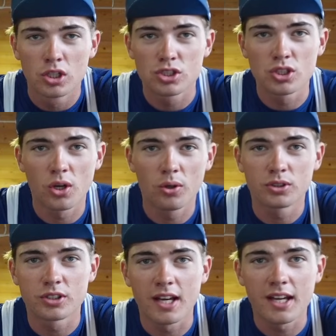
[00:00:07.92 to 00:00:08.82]
So
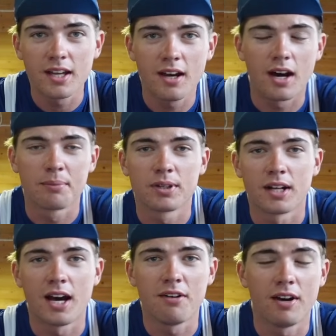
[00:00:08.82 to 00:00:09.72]
today I'm gonna
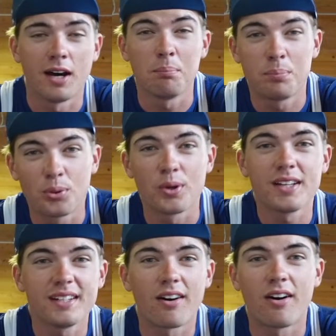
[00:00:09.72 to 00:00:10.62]
have a
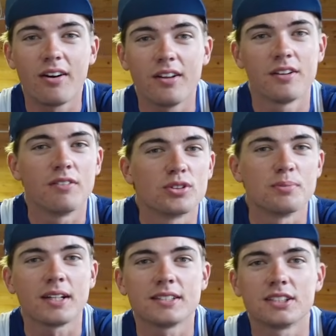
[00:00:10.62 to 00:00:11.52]
pretty hard Vo2
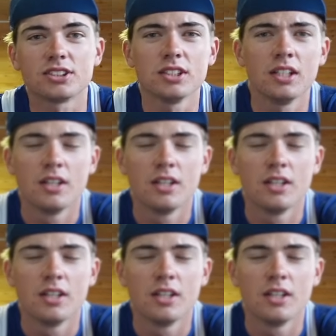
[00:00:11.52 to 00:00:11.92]
Max session